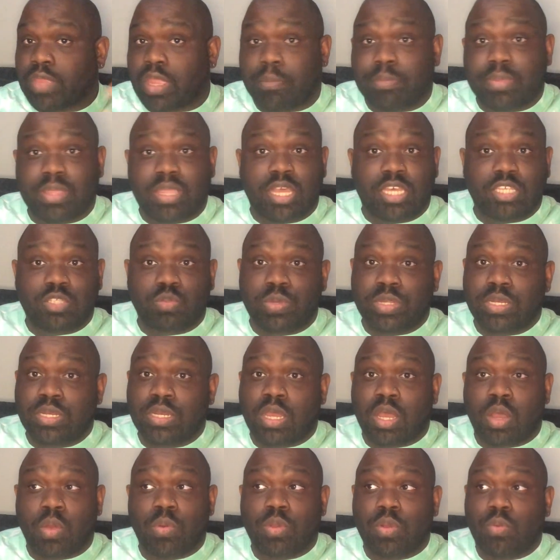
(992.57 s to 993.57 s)
Because we
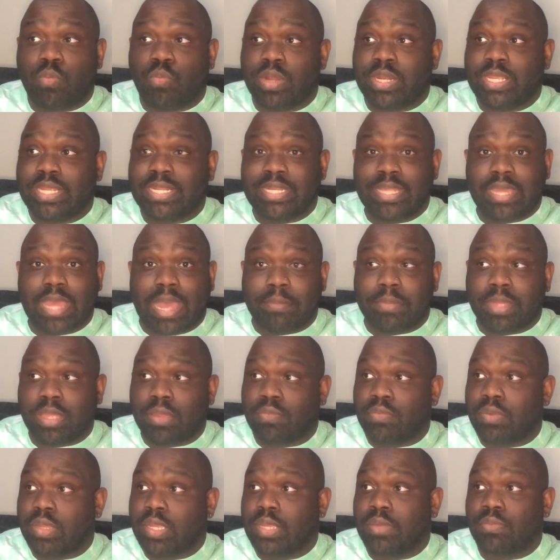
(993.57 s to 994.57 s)
know what he did. I
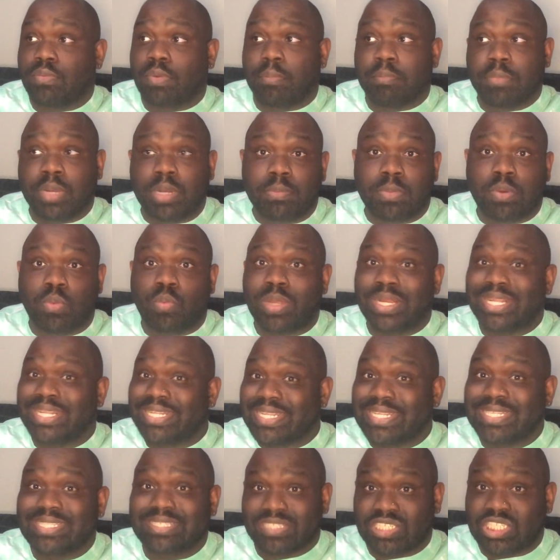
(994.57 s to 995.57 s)
mean, we remember what he
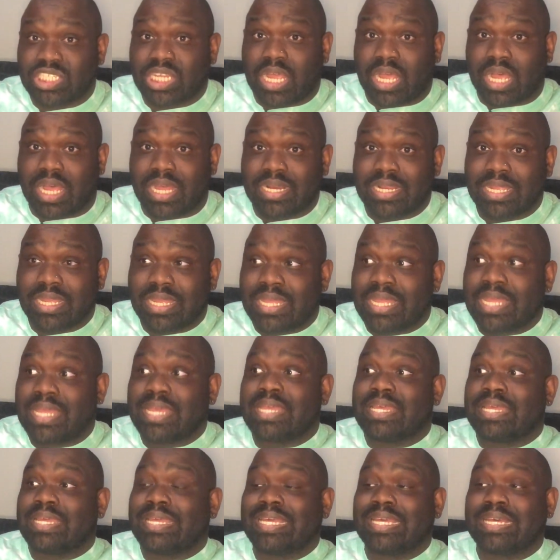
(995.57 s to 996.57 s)
did to Sean,
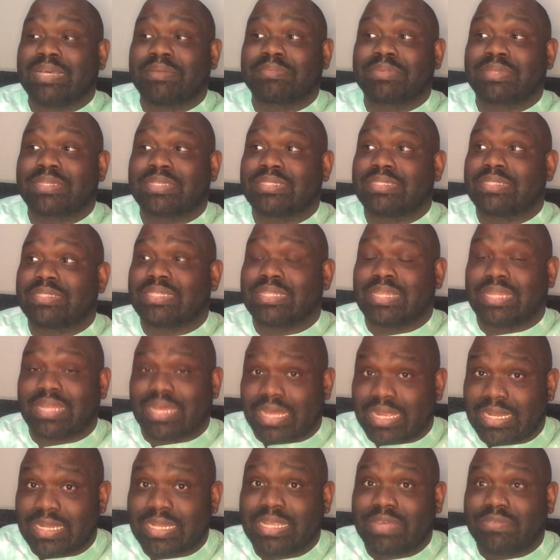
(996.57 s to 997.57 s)
him
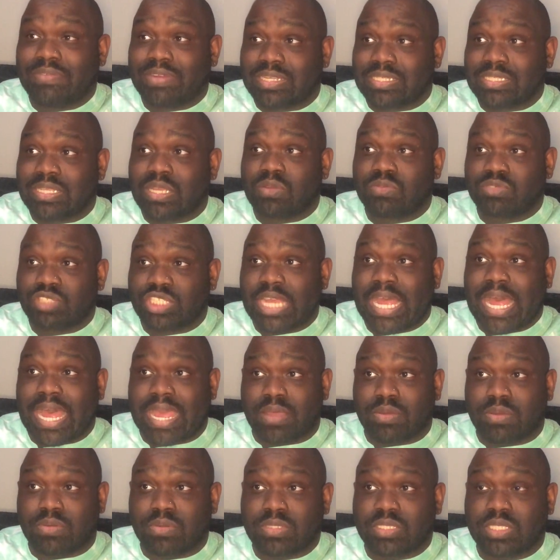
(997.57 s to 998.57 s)
unliving his own
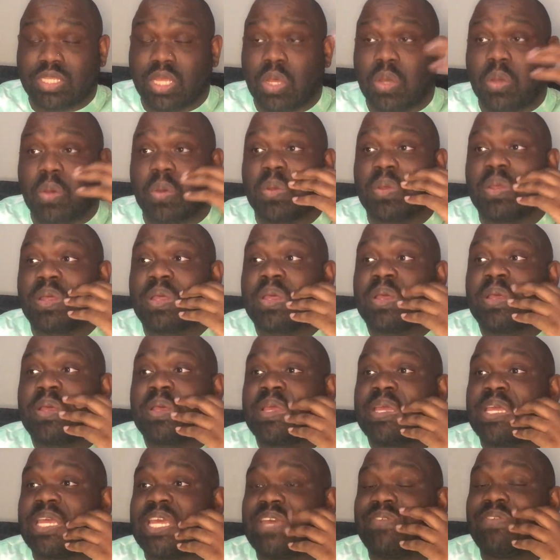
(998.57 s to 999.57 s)
child. So
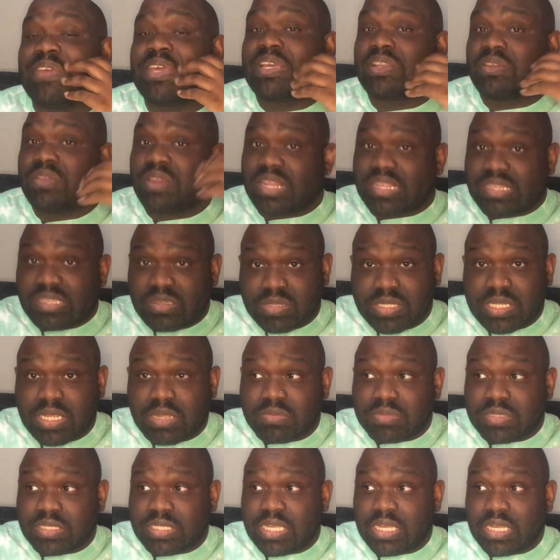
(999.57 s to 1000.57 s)
if he could do that to his
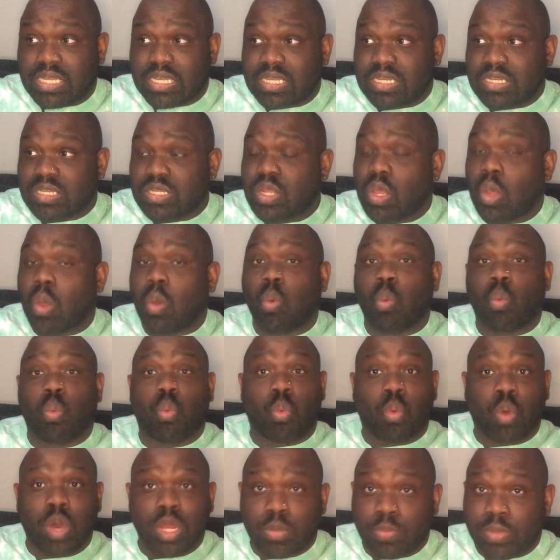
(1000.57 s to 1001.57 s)
own son,
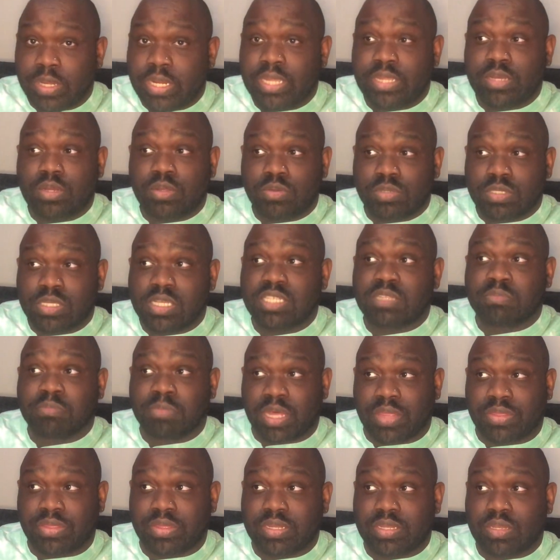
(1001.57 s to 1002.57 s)
what would he do to his
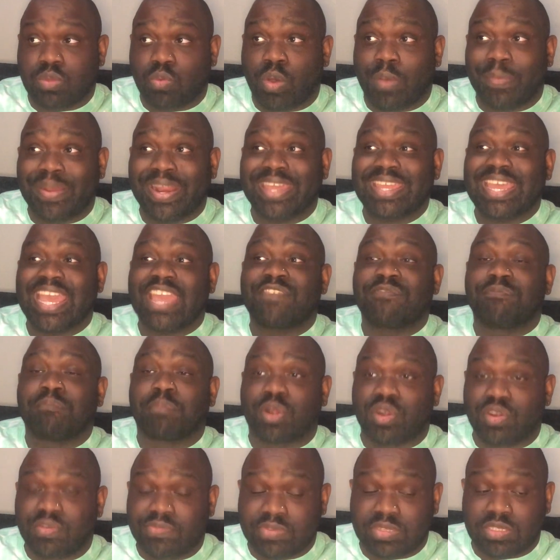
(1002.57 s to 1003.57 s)
mother, the woman that gave
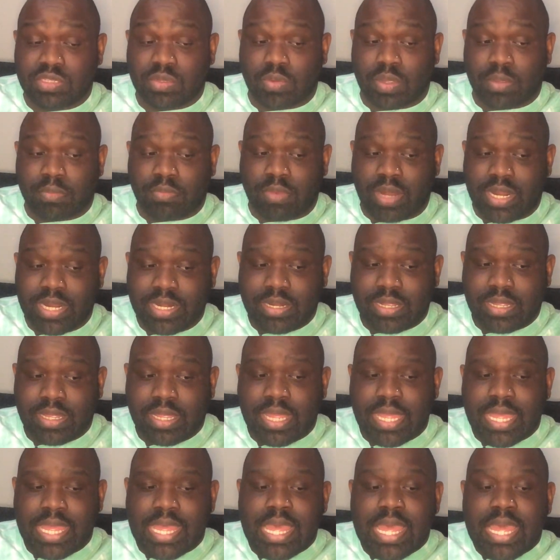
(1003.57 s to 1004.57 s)
birth to him, right?
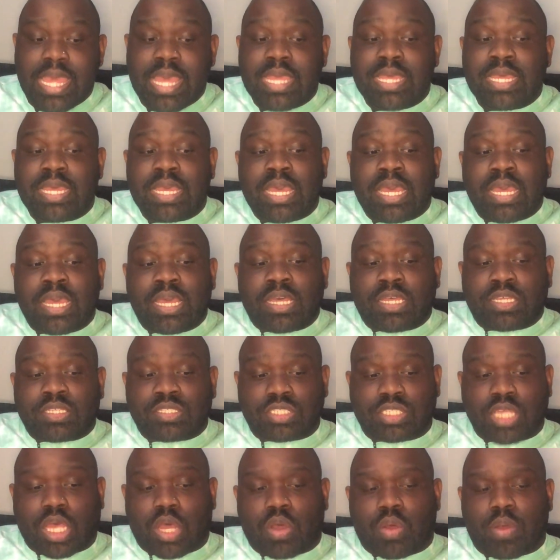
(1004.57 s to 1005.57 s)

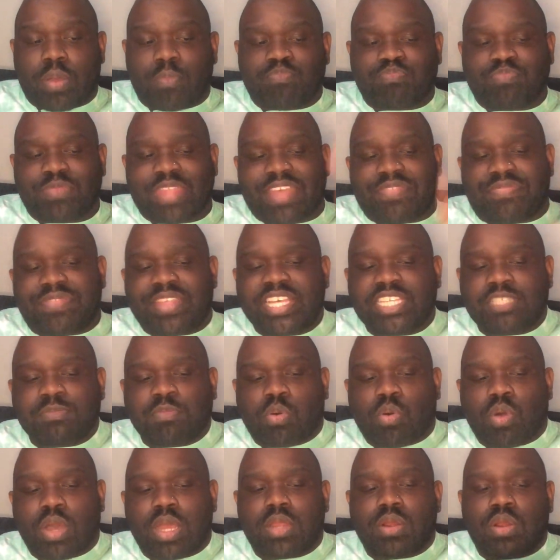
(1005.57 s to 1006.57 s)
So at this
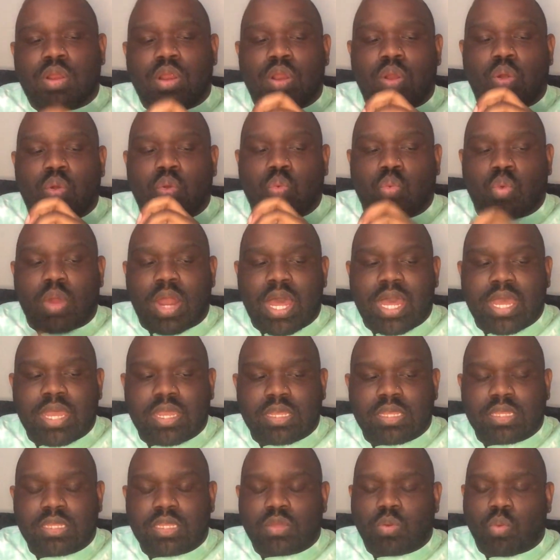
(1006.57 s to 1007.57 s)
point,
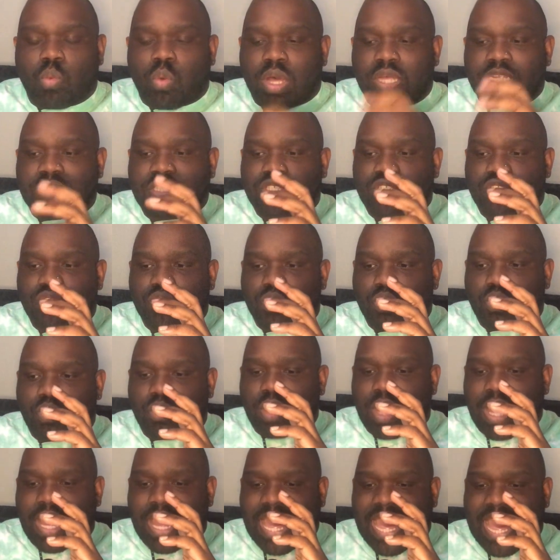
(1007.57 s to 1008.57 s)
Rock wants
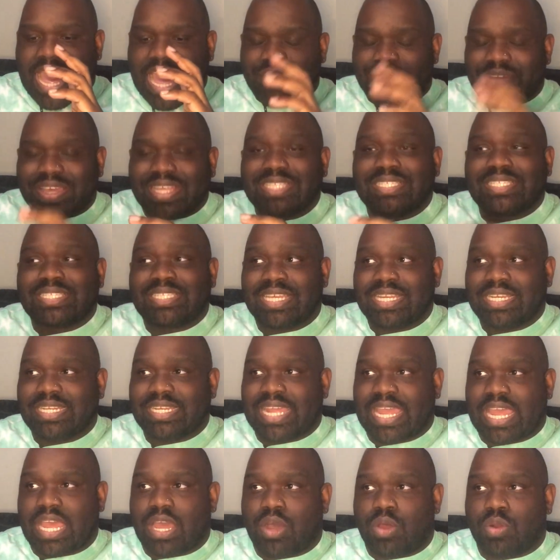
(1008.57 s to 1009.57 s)
to have a sit
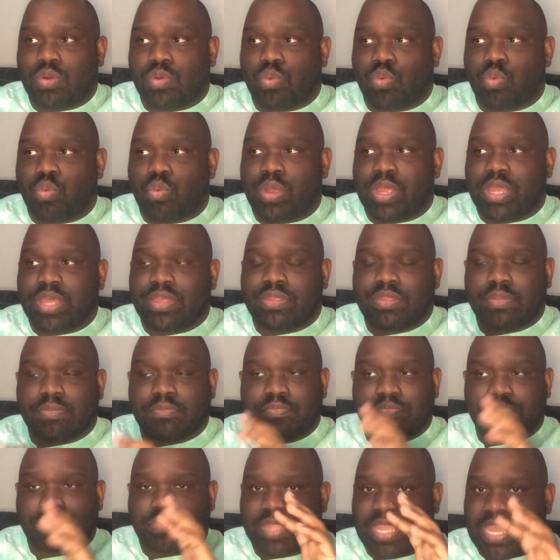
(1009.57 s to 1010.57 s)
down with
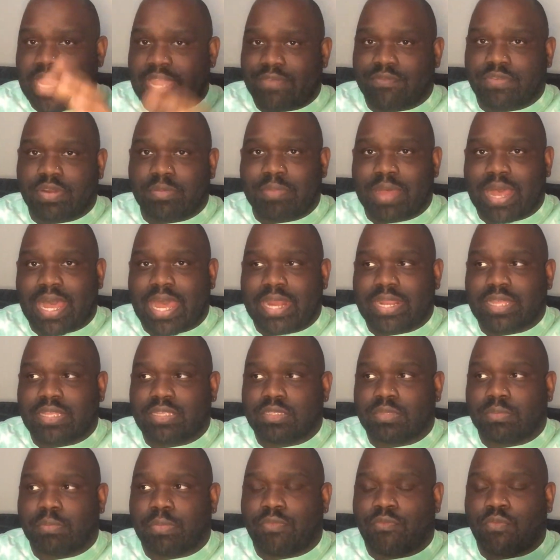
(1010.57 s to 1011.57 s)
everybody
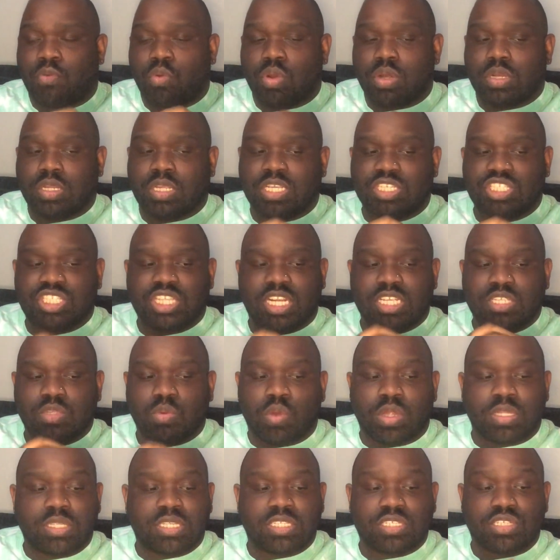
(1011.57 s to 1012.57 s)
before because she doesn't
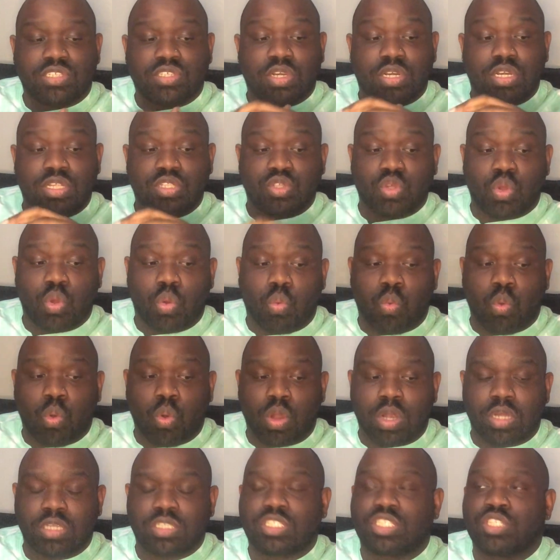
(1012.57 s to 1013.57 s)
want this to turn into a
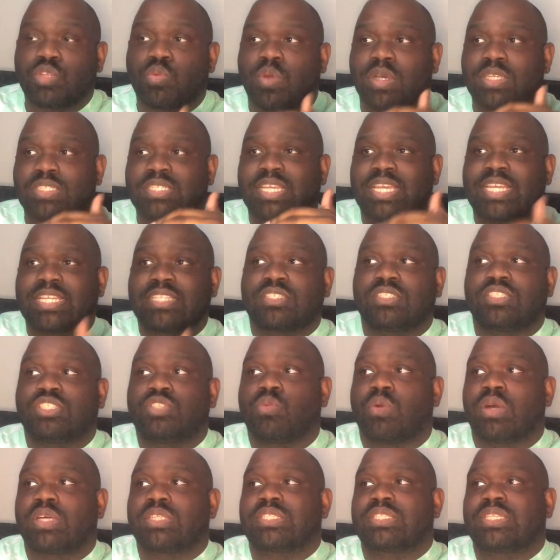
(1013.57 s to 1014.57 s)
war. She wants to get she
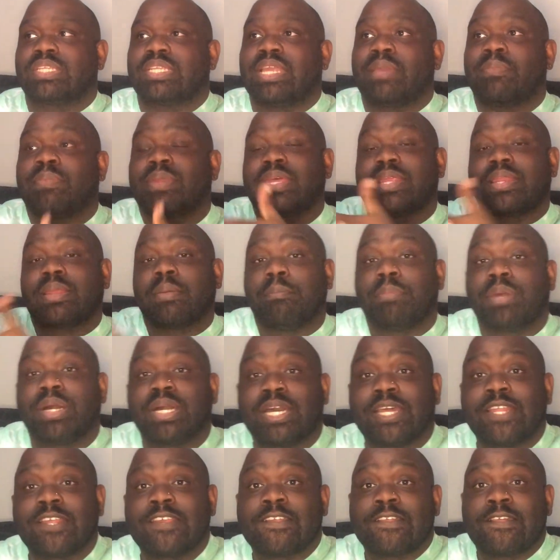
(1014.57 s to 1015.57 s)
wants to nip it in the
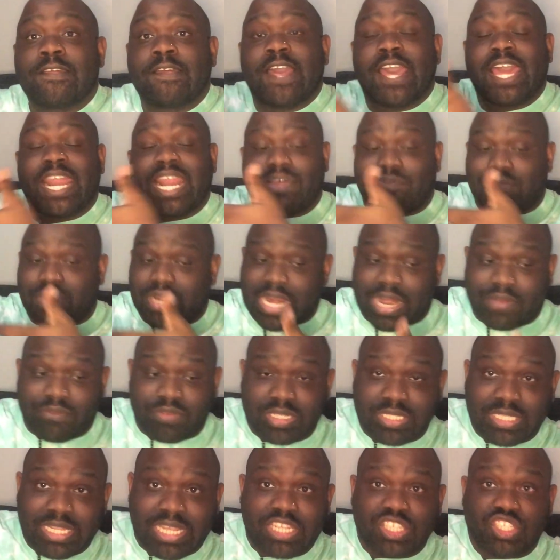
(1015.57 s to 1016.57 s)
bud and have a
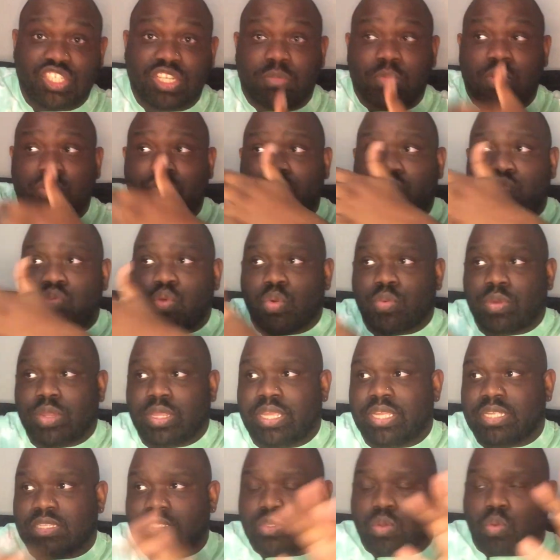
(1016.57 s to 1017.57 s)
conversation before we
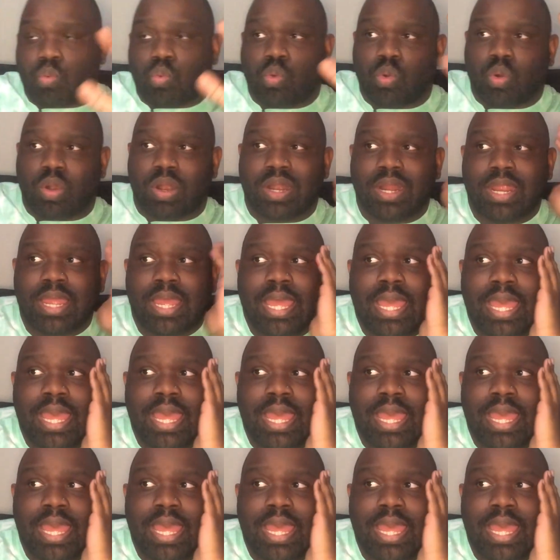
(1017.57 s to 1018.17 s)
get to war.